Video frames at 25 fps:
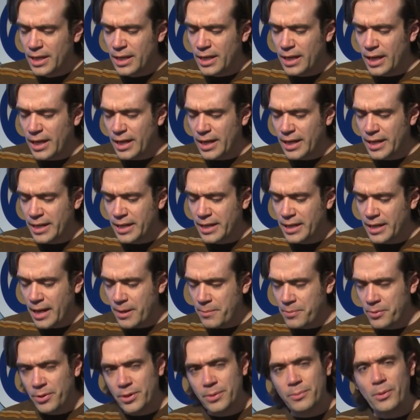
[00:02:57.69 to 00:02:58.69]
I, I,
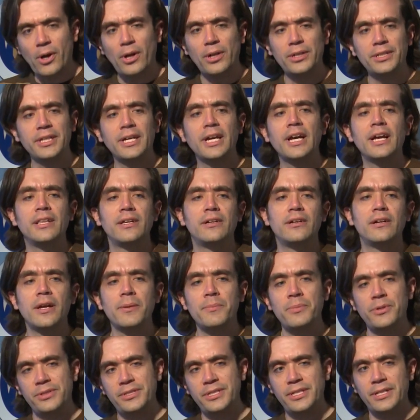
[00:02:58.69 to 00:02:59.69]
put them all together and I
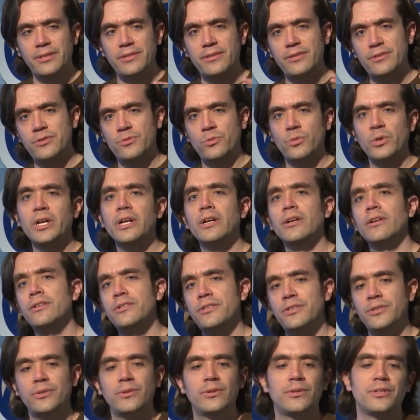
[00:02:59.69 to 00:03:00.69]
put together this weird
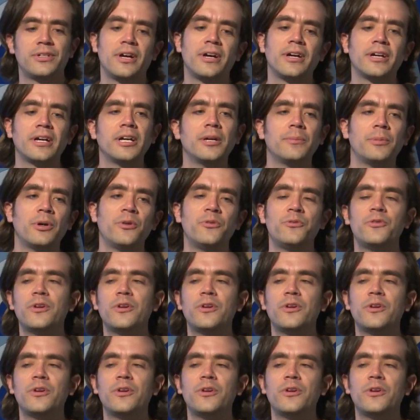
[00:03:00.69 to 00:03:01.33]
tour talking about